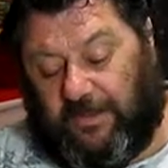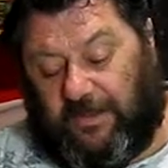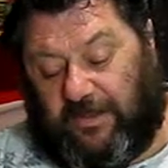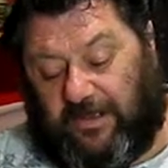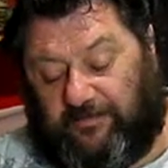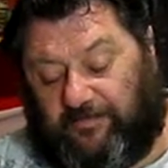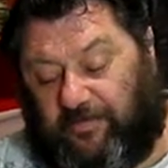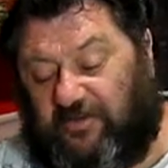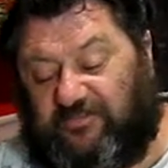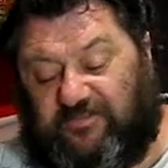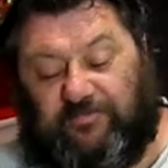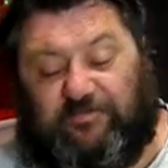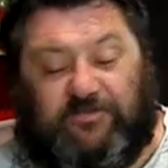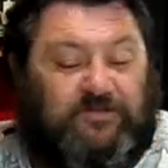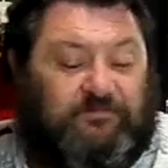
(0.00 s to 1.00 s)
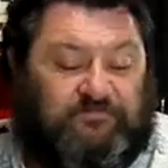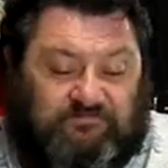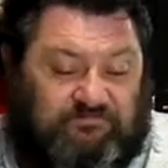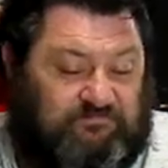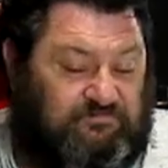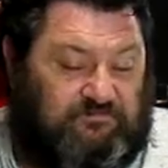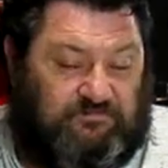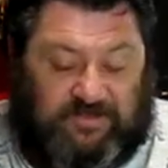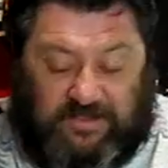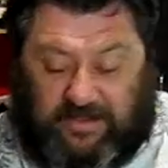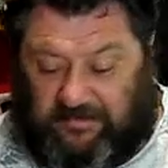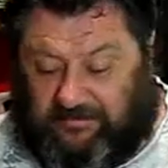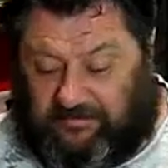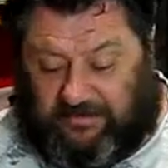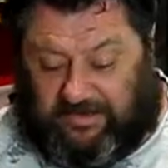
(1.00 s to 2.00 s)
And possibly, you
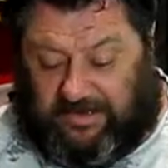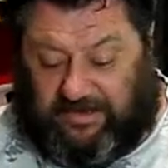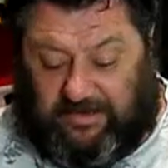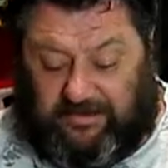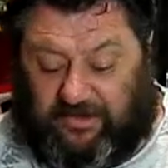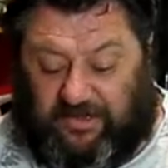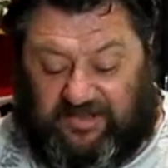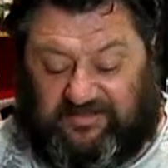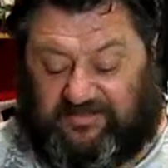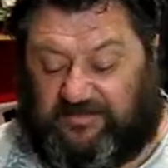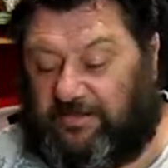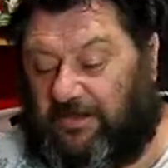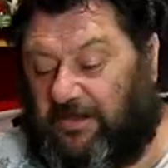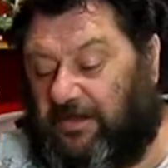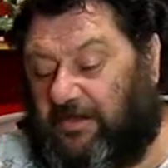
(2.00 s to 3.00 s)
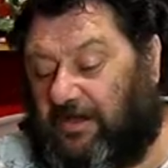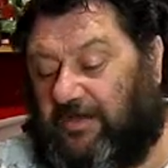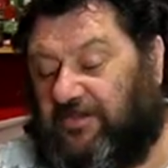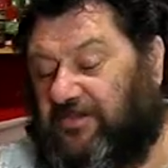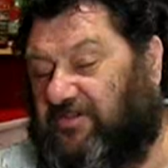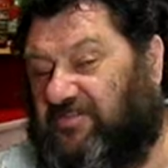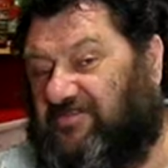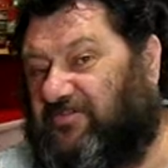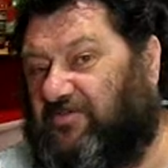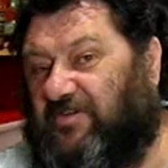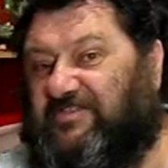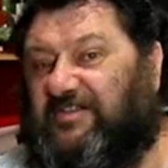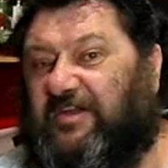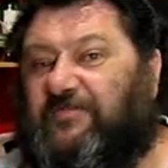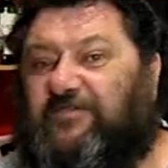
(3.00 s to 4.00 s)
know, again, yeast. I only used
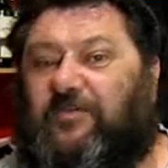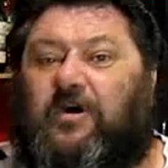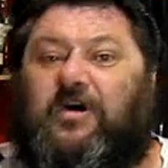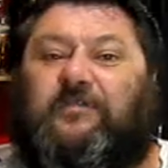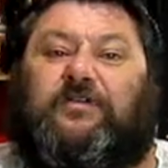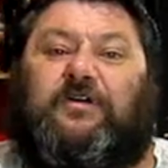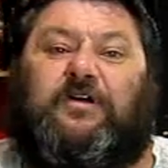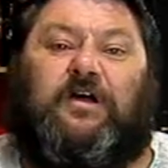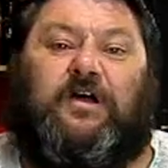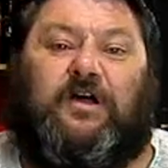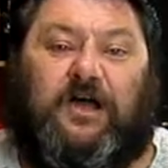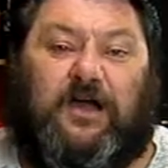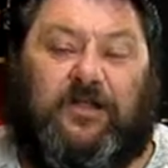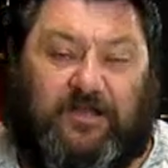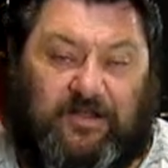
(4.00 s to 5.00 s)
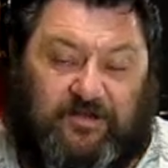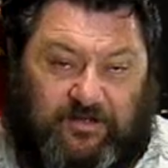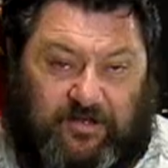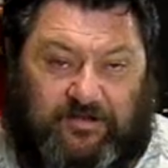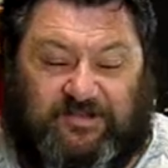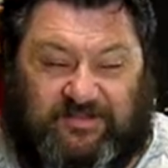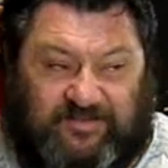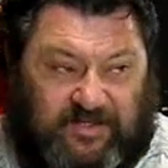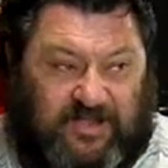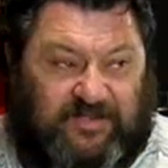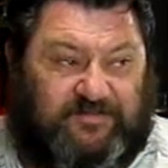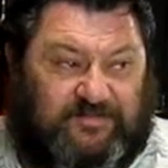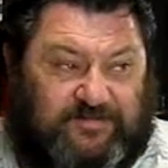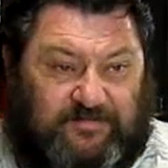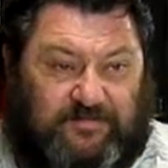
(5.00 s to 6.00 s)
US-05. Uh, and, I, and
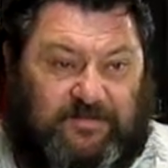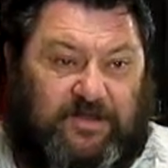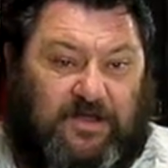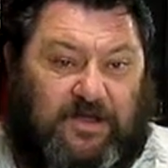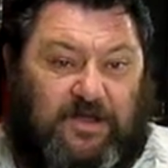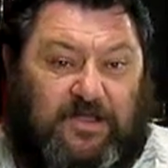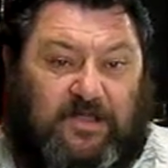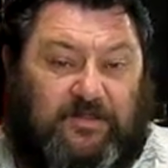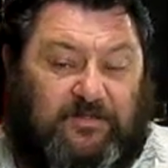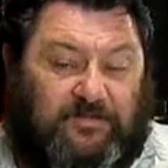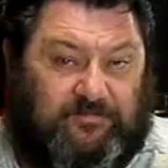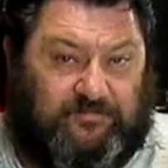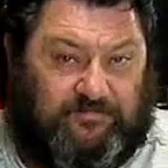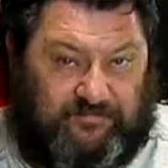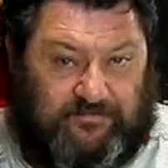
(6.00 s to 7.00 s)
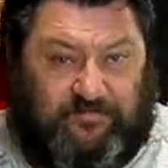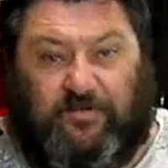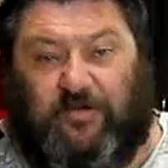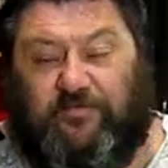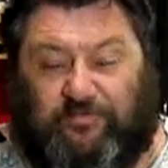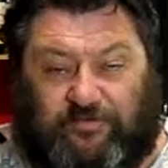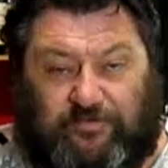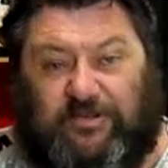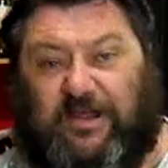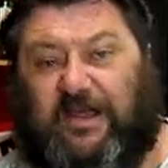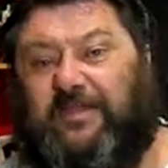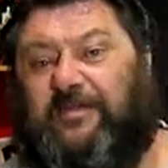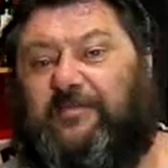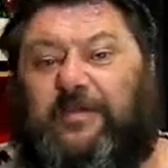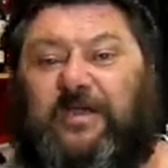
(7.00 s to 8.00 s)
discussed uh, in on Brew
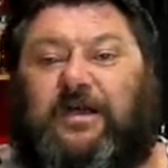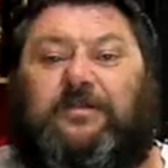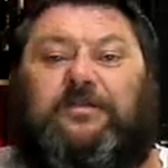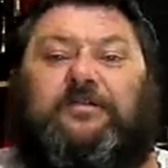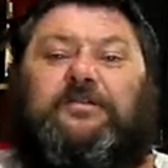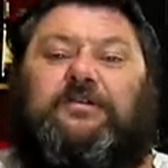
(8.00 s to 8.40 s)
Day about